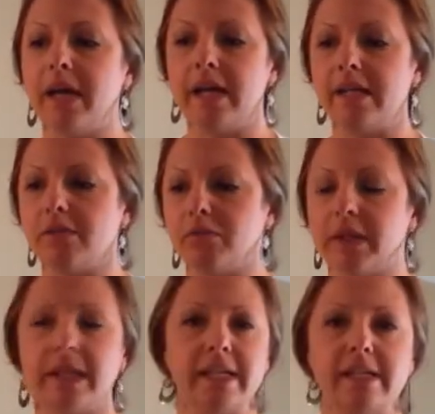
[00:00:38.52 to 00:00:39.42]
It's
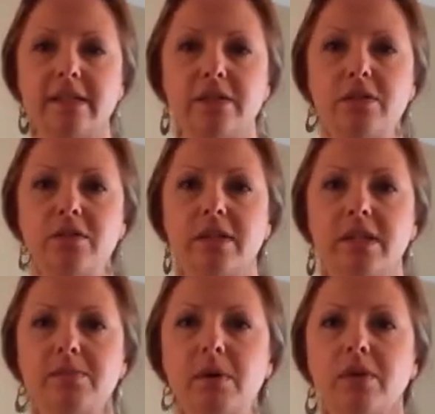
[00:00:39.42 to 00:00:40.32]
really easy to do
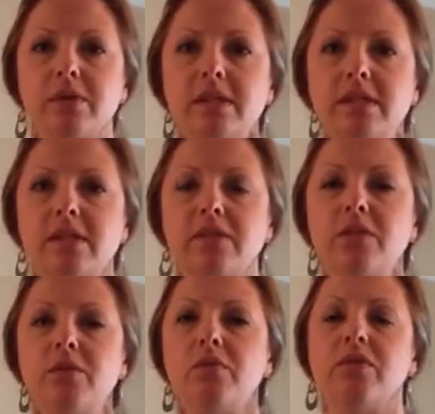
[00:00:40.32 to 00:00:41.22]
these poses. If
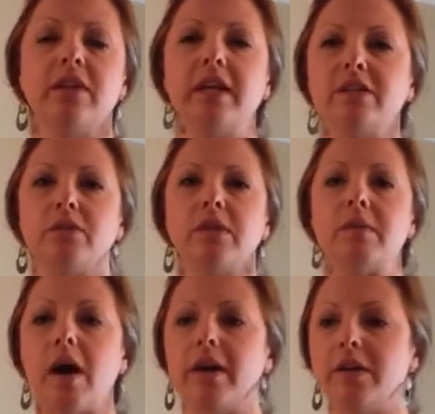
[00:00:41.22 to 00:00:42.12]
you feel like doing them
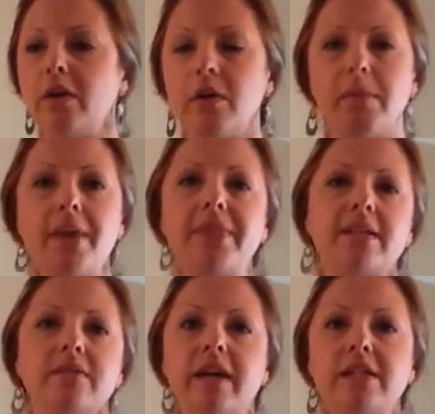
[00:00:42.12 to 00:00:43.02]
on a yoga mat,
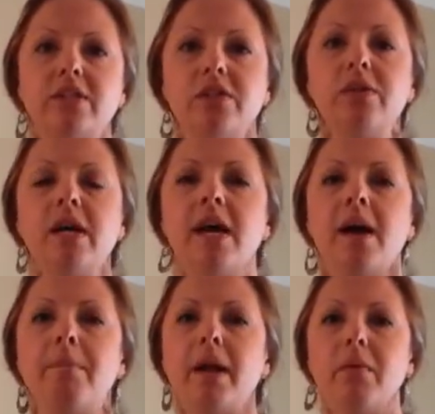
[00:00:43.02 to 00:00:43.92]
that's fine too,
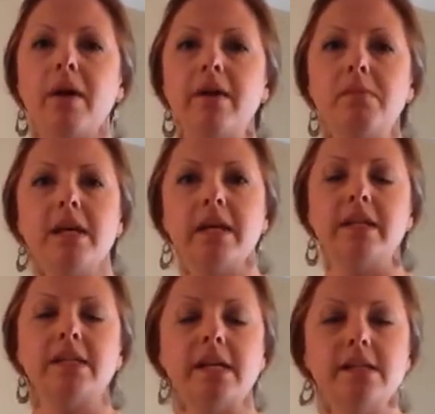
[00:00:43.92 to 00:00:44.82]
but I wanted to make it
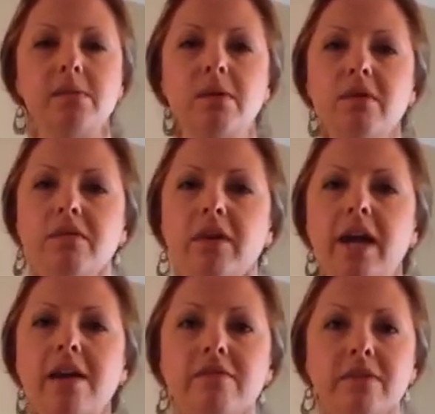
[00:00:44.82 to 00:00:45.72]
accessible for
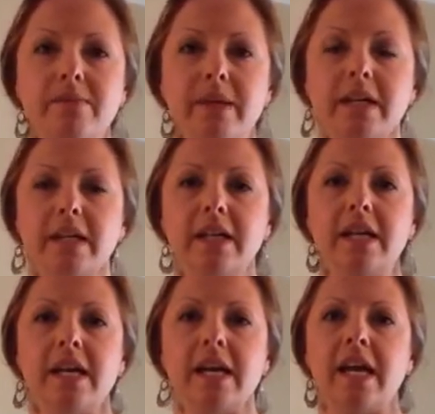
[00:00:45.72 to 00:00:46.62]
everybody,
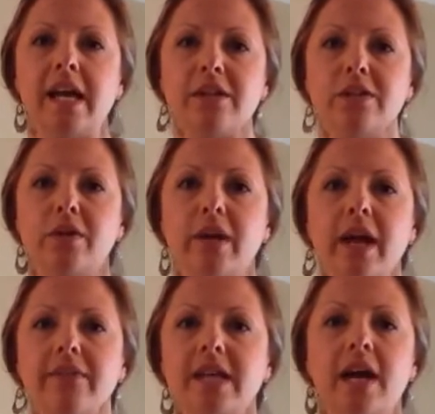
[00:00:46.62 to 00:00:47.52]
and you don't
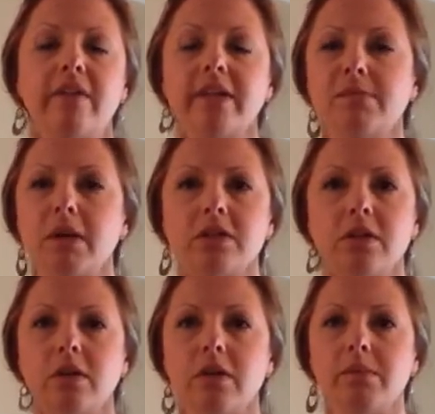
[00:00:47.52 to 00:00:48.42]
have to have any special
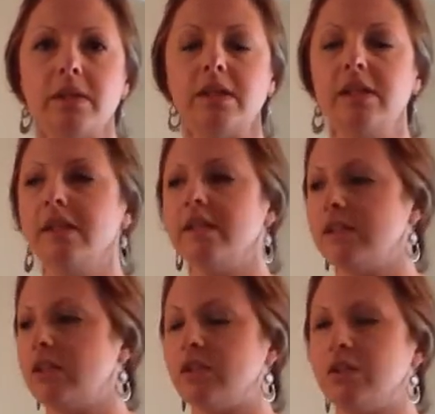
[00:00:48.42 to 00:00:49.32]
equipment.
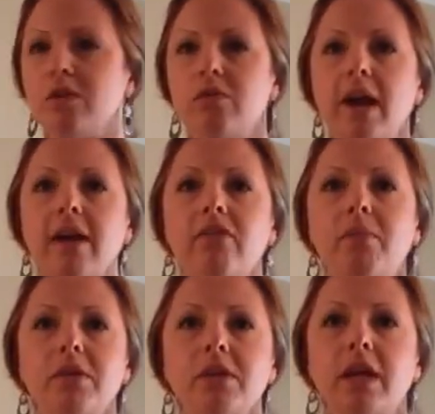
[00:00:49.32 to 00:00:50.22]
Just do it right from
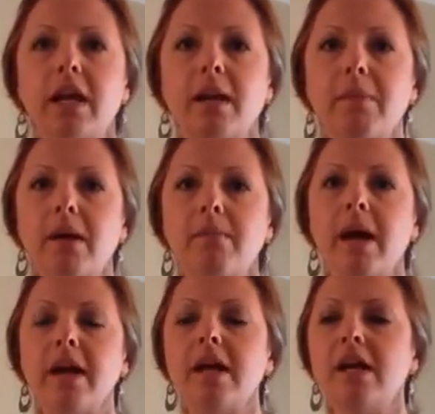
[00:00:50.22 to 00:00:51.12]
when you're getting up out of
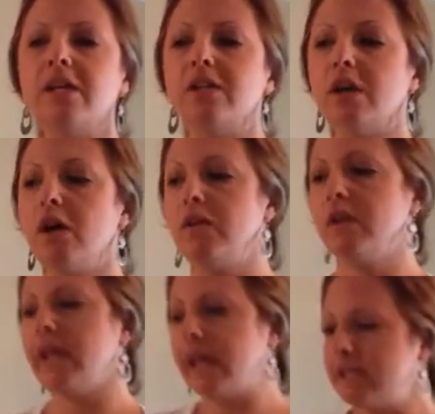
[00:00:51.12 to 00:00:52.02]
bed. So if
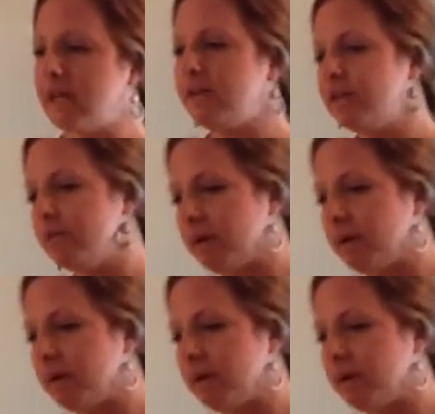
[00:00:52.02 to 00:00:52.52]
you're laying down in your